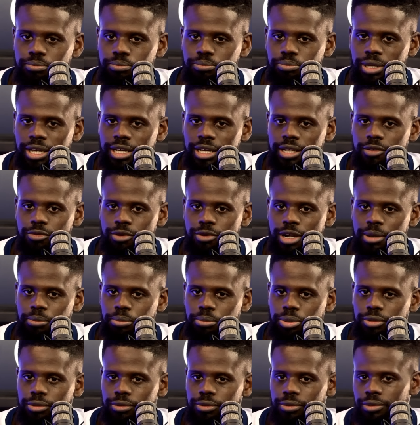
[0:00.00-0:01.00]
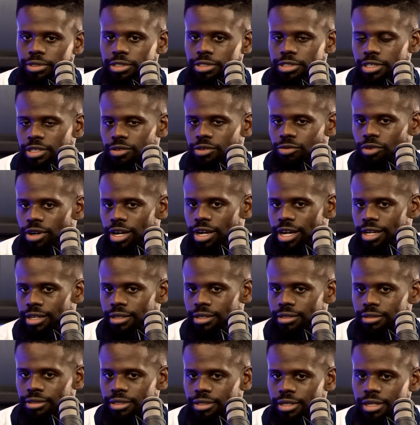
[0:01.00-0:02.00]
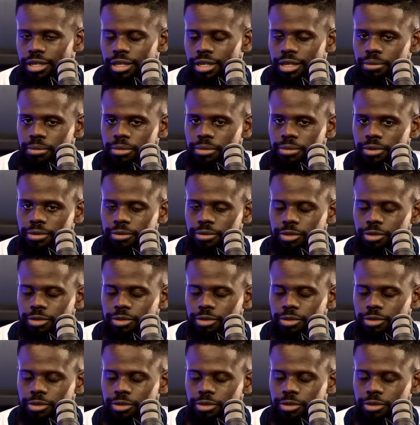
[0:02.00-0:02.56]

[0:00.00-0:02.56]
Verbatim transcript: play the right ball into the right. Um,